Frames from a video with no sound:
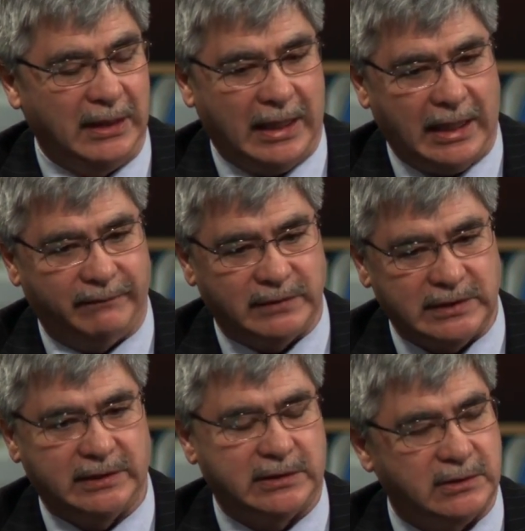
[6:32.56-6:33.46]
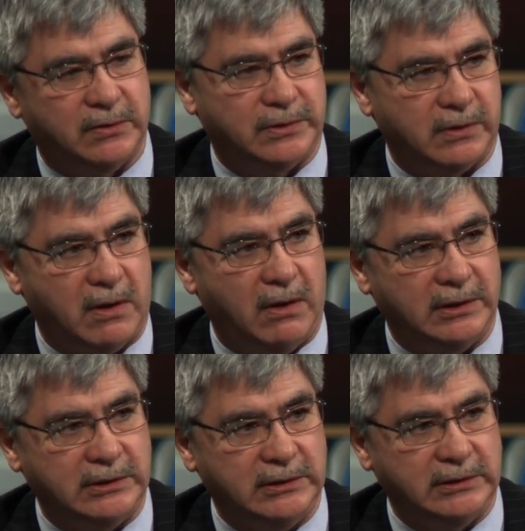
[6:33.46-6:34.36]
have a sense of social
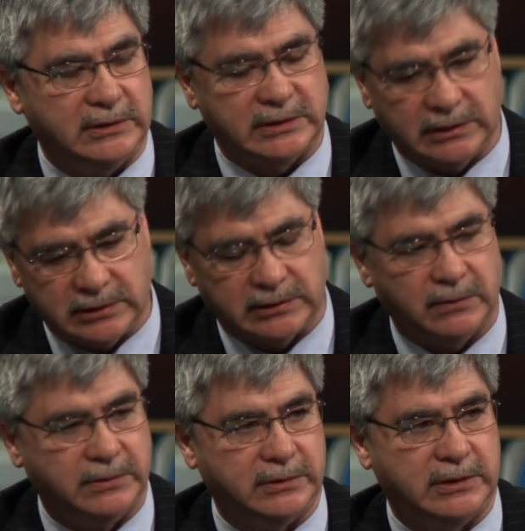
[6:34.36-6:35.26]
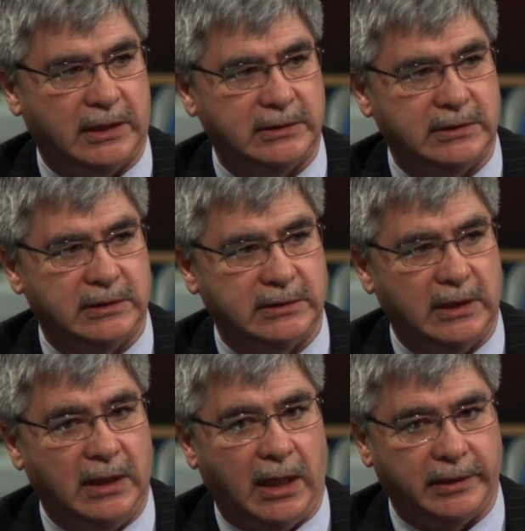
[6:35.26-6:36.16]
conscience, a sense of social justice,
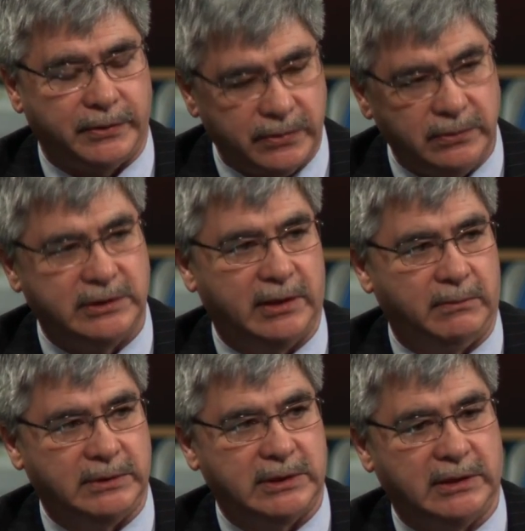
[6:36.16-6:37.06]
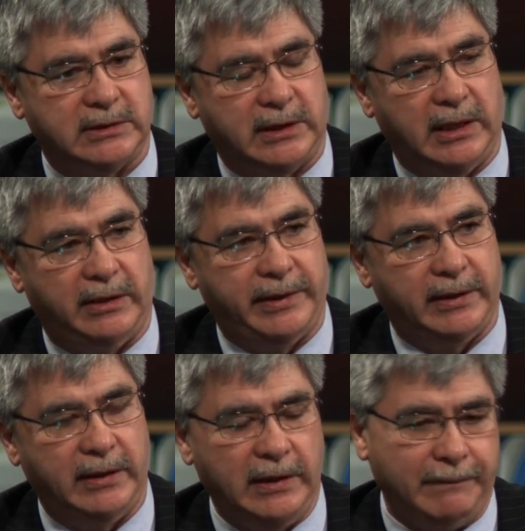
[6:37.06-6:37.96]
a true, genuine sense of
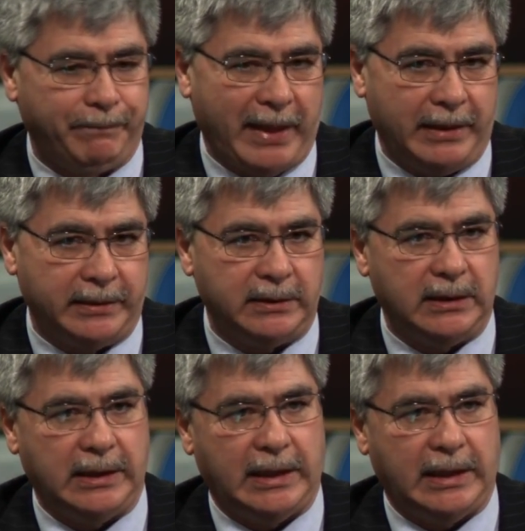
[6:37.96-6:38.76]
caring. And